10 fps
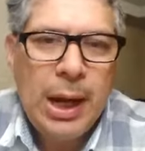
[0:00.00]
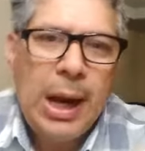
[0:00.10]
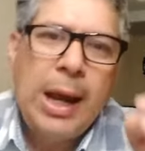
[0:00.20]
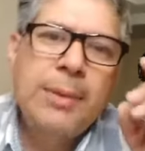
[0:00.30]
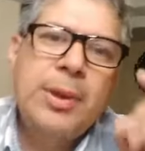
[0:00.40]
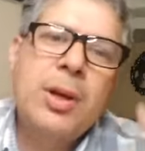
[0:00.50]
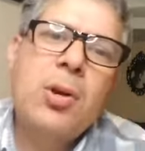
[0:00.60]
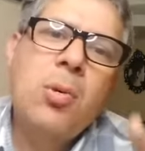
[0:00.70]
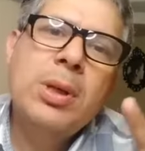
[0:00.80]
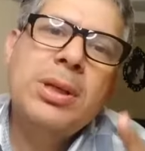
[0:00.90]
and they're
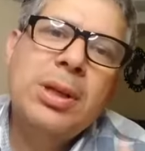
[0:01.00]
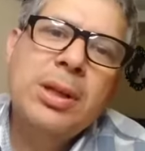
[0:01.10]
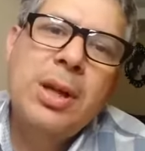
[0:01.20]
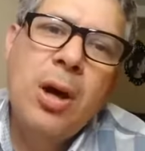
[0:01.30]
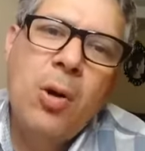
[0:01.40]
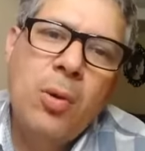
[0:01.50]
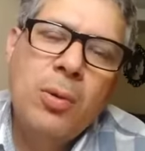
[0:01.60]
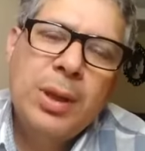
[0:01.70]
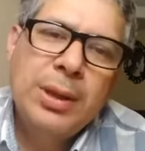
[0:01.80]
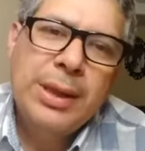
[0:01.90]
going to
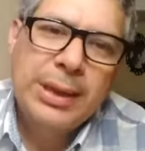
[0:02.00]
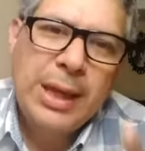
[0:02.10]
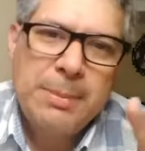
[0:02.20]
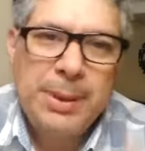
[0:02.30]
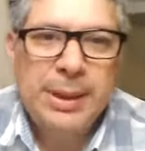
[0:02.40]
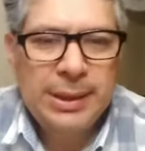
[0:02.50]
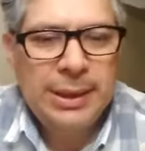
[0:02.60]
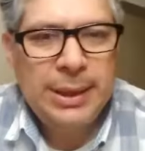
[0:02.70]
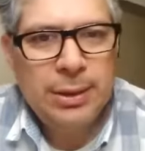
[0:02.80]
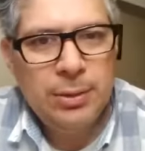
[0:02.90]
know that they've been
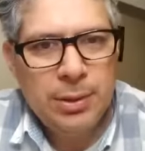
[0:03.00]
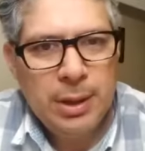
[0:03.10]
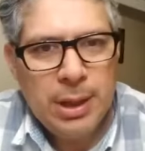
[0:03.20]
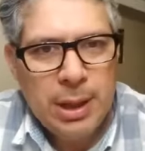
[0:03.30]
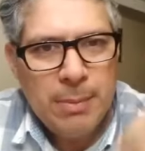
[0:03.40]
healed